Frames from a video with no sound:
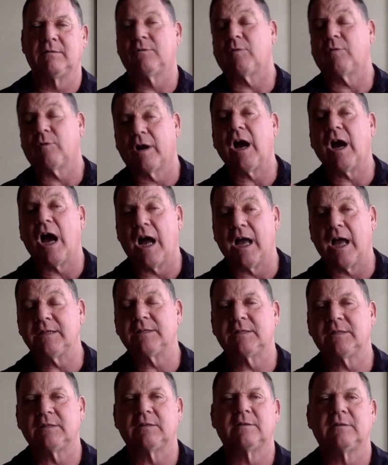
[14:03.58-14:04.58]
or
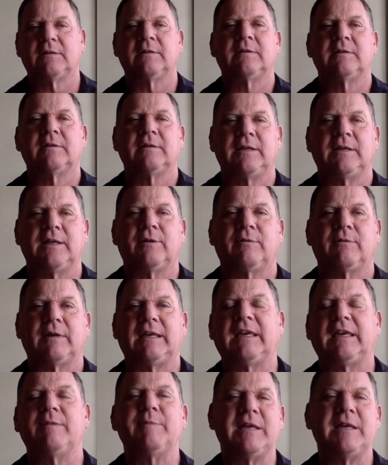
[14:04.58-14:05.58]
gods, you know,
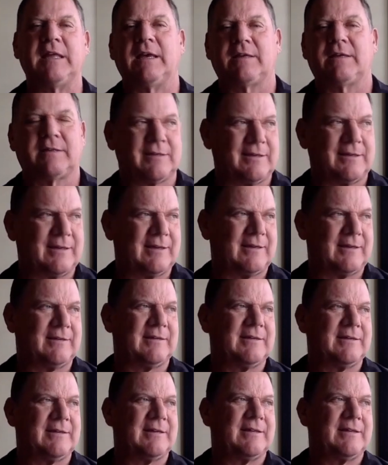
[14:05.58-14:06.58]
give me this, uh,
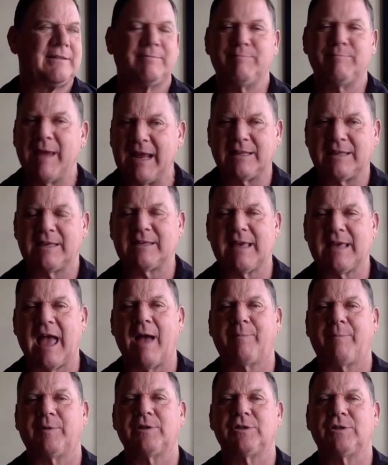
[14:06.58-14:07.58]
make this
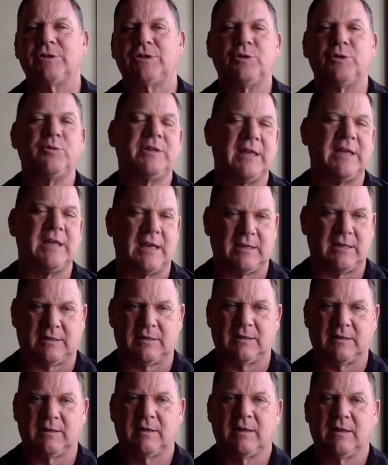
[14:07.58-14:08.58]
happen, do
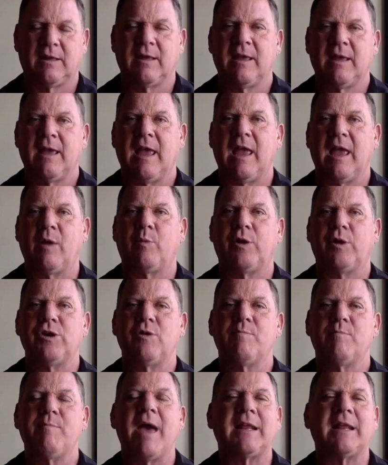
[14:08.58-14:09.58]
this." And when
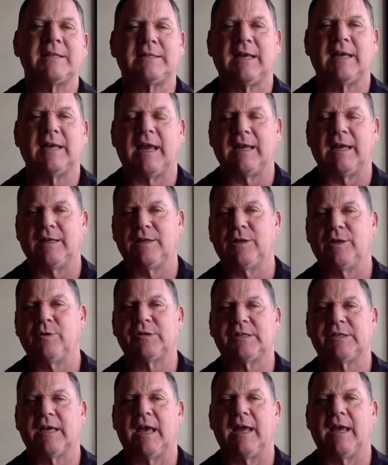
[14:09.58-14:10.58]
you meditate, you
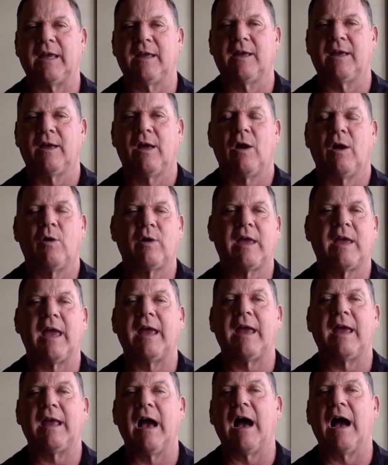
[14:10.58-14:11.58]
say,
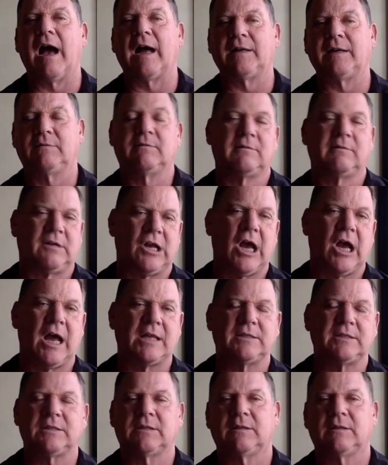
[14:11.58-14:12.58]
"Okay, God,
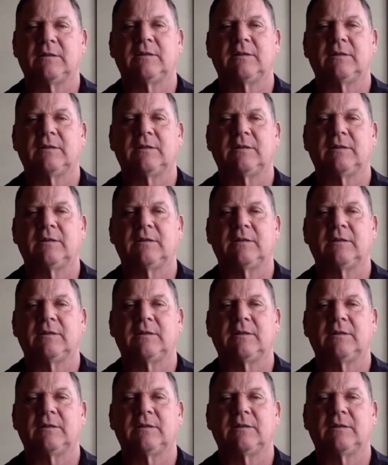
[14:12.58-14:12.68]
gods,